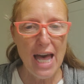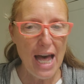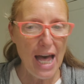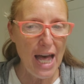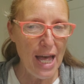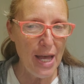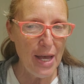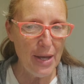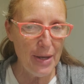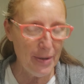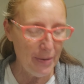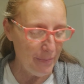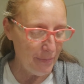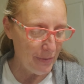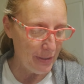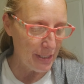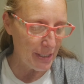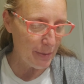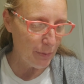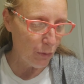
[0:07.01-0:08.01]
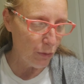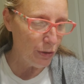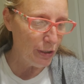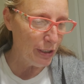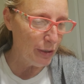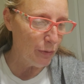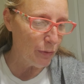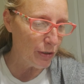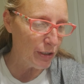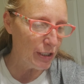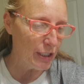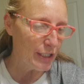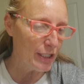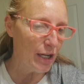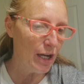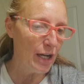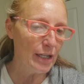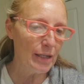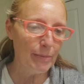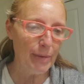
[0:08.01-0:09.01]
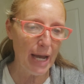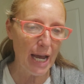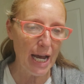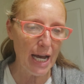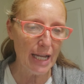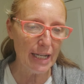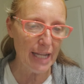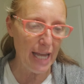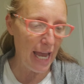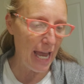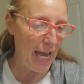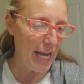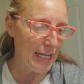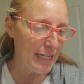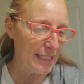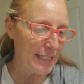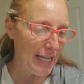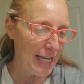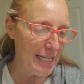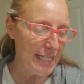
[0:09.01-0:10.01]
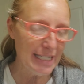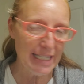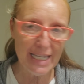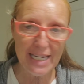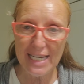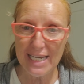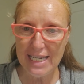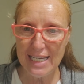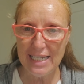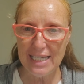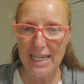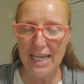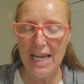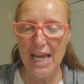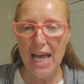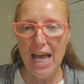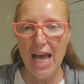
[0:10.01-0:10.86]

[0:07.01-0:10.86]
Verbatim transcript: Uh, this morning, we're going to talk about Acts 18.